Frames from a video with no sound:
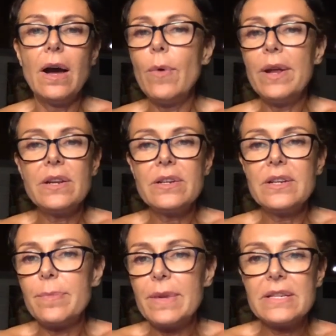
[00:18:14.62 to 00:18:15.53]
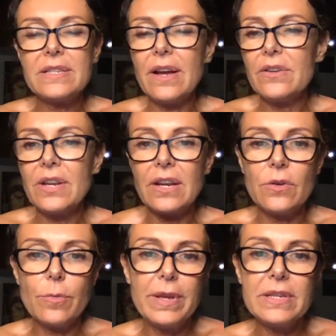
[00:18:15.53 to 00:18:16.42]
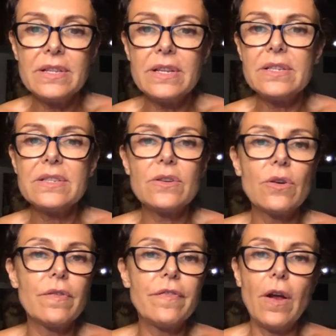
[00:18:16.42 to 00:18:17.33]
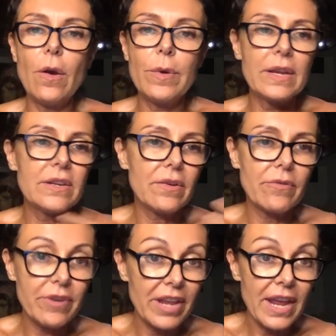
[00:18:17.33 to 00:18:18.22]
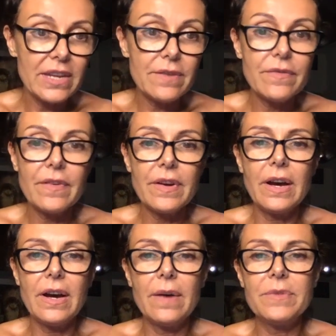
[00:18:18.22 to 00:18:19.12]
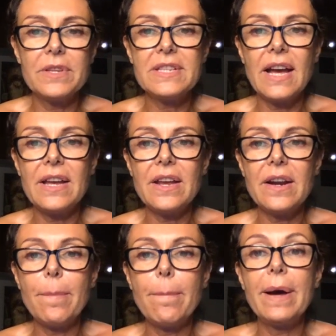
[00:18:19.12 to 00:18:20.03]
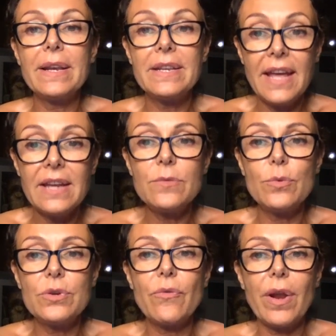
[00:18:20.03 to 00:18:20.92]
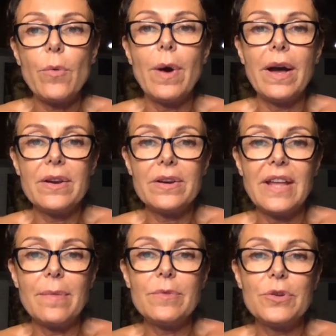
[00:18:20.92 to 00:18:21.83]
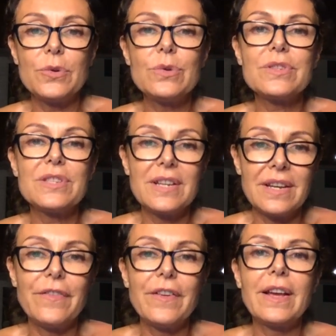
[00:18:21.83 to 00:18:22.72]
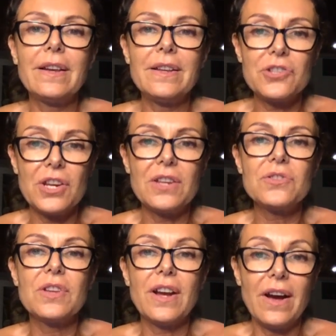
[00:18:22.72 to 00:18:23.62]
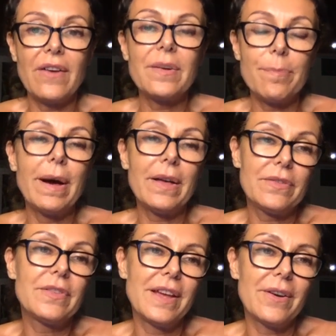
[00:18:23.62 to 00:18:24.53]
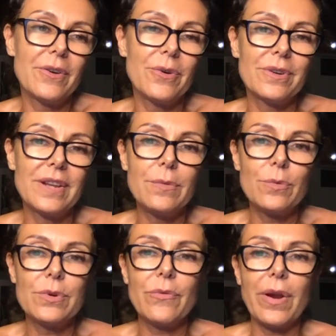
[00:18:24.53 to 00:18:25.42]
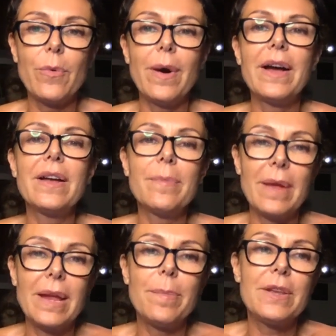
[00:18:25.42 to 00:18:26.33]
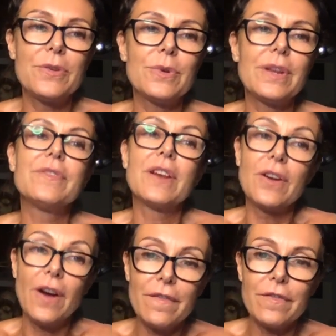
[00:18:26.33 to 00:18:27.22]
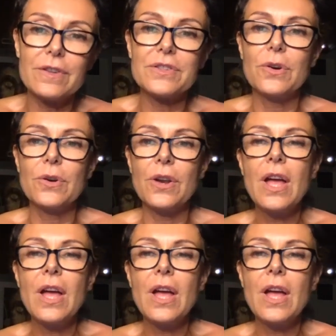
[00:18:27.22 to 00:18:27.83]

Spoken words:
whether that means starting a new business or following their creative desire, but that would require them to significantly change the current path they are on. That would require maybe to leave their comfort zone.